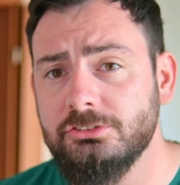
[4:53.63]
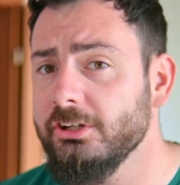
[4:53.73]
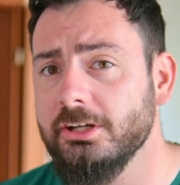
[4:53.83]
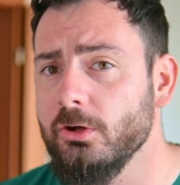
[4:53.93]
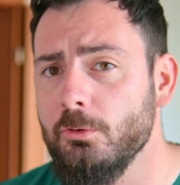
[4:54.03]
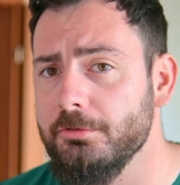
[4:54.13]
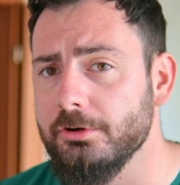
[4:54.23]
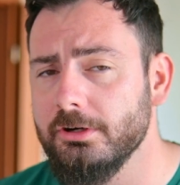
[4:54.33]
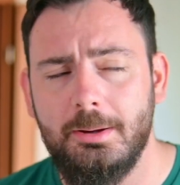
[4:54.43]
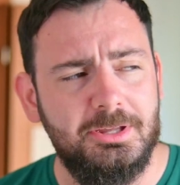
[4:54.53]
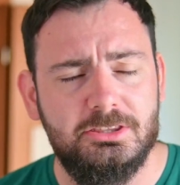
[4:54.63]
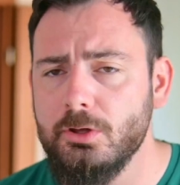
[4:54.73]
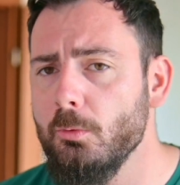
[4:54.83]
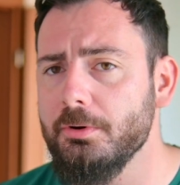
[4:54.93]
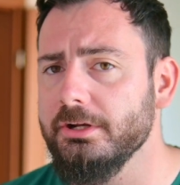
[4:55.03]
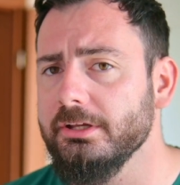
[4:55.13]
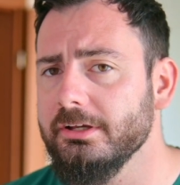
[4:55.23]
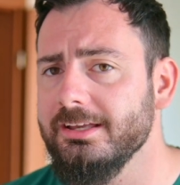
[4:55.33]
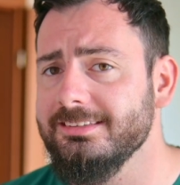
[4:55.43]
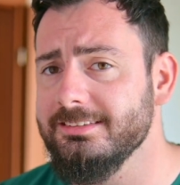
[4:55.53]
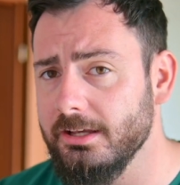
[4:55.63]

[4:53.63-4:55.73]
They're taking over. I mean, nobody is